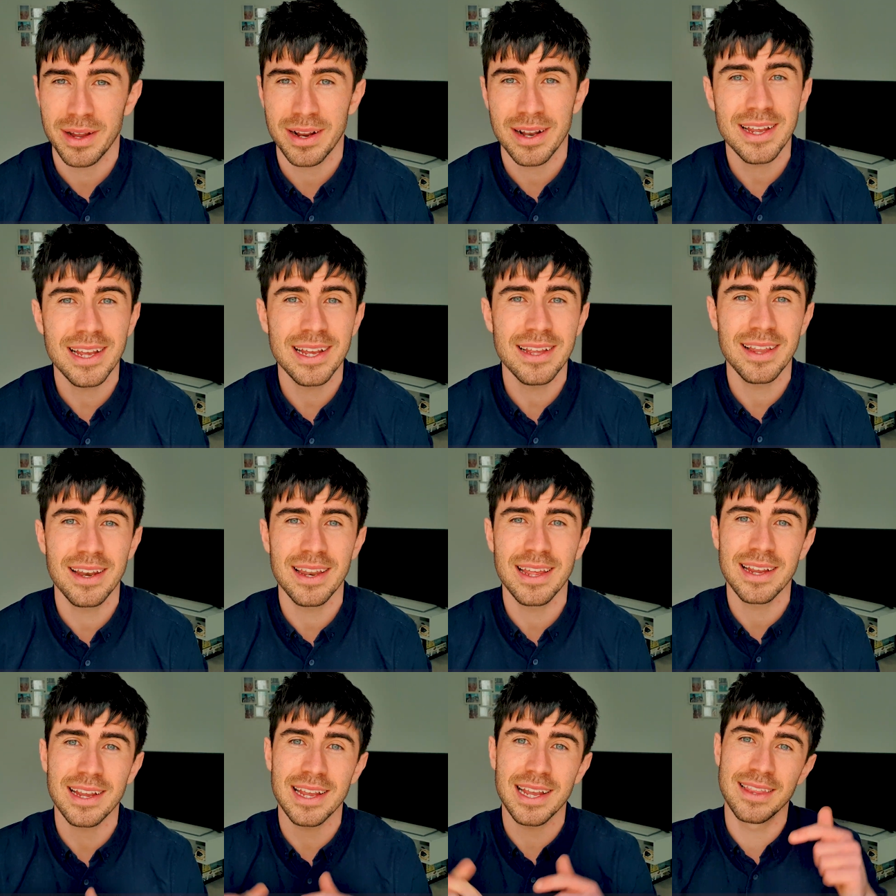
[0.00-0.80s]
by clicking the
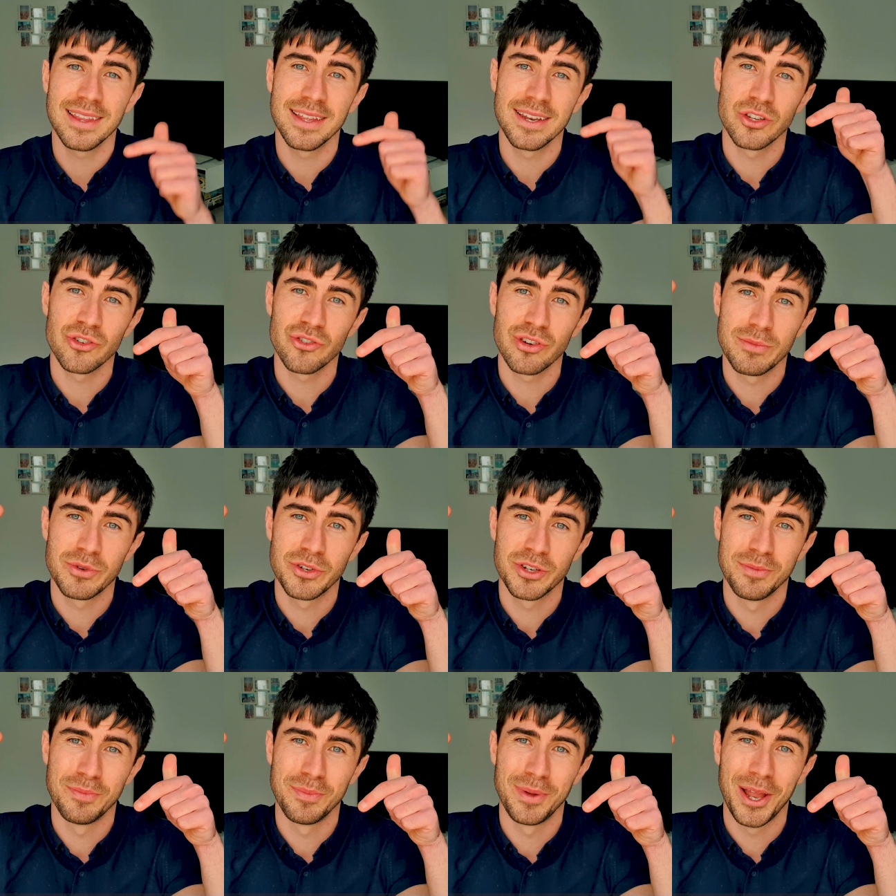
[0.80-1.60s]
link in the
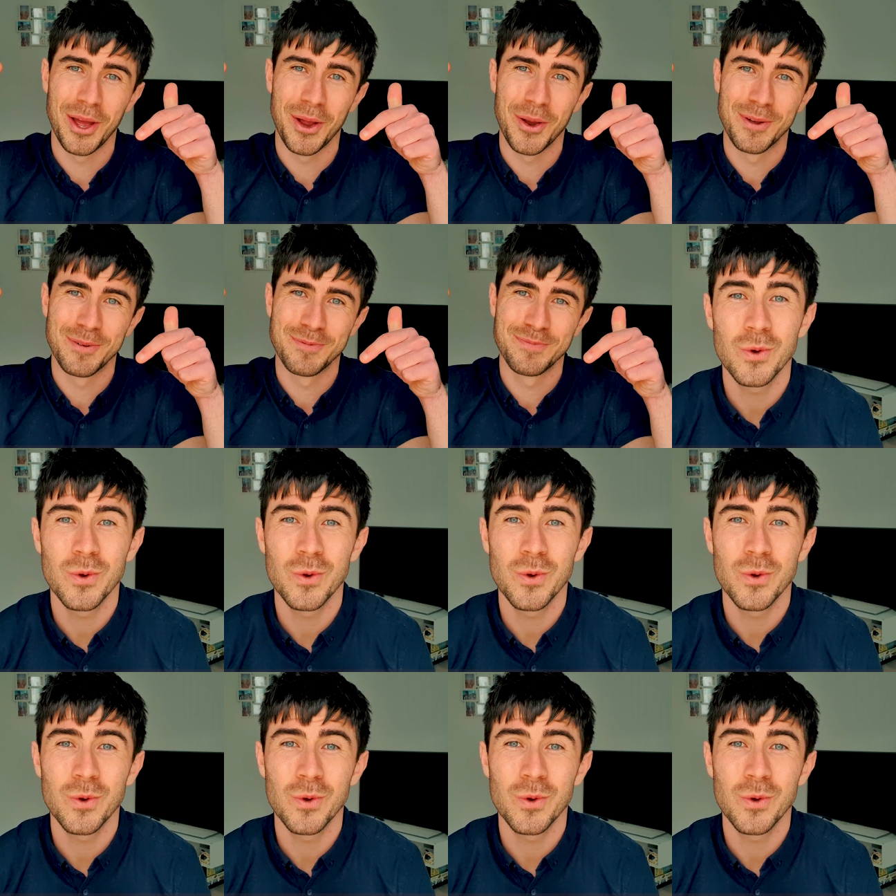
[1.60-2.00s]
description below.